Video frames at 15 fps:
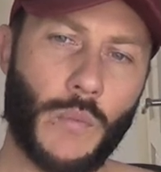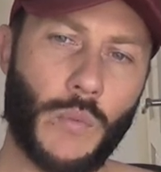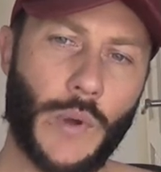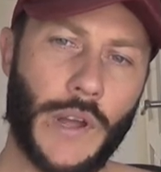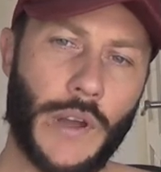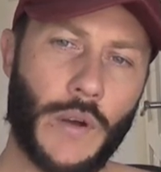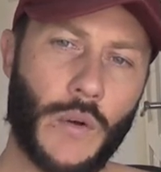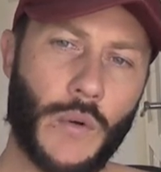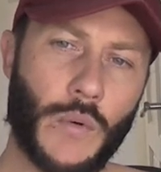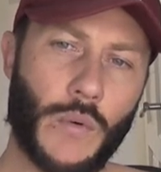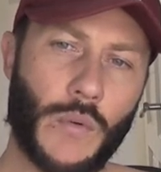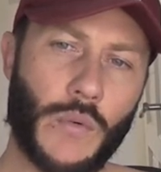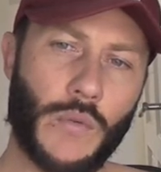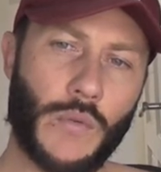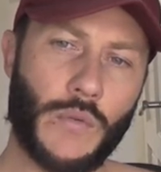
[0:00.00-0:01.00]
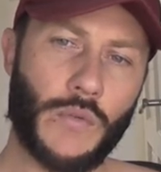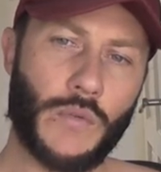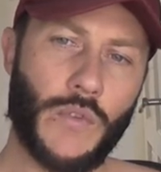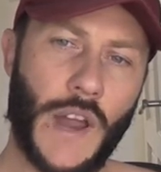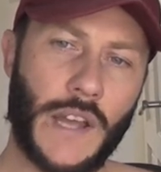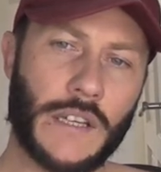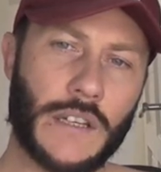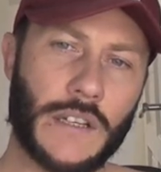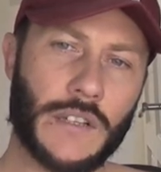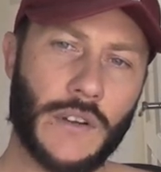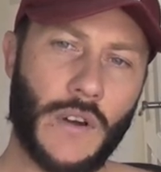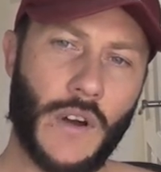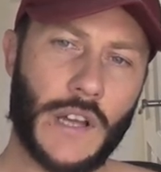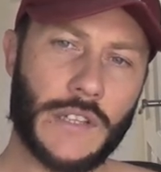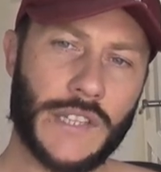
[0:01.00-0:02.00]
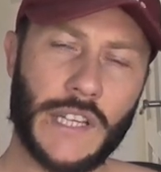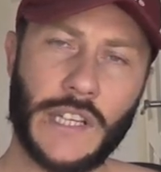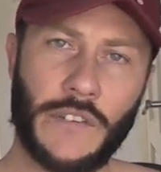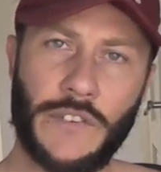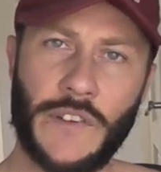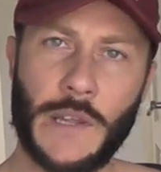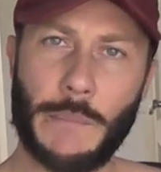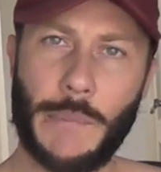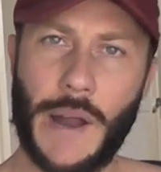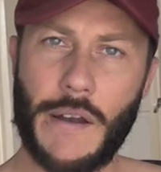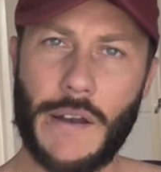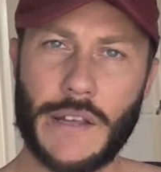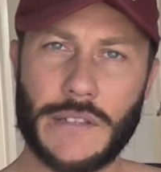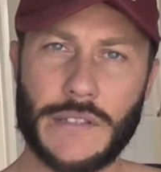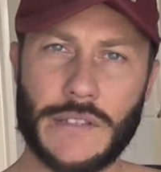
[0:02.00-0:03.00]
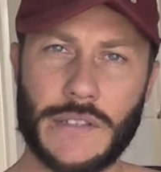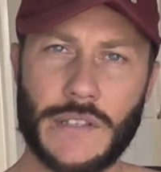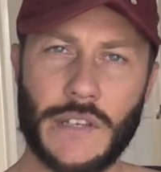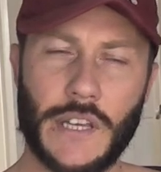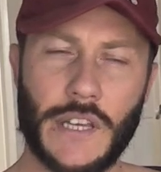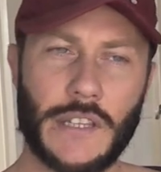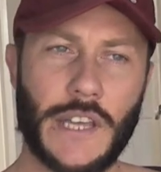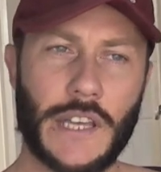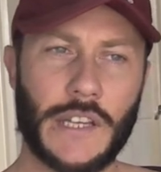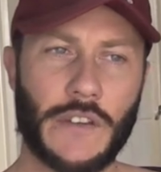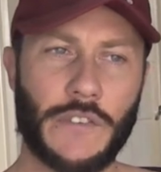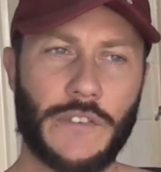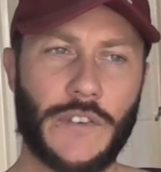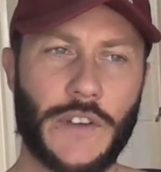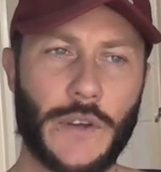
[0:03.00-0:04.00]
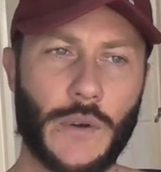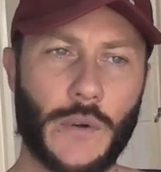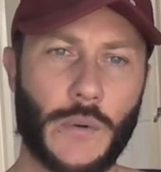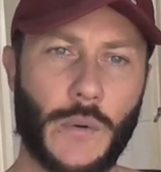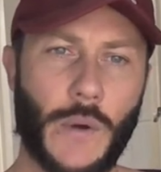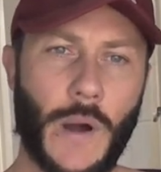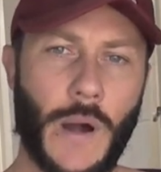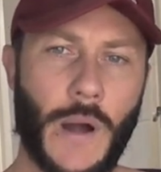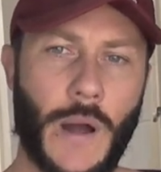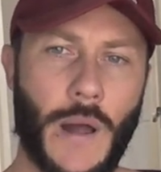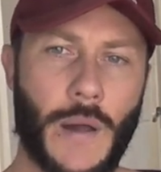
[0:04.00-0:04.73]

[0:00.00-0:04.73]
will recognize, they're gonna feel embarrassed. They're gonna feel,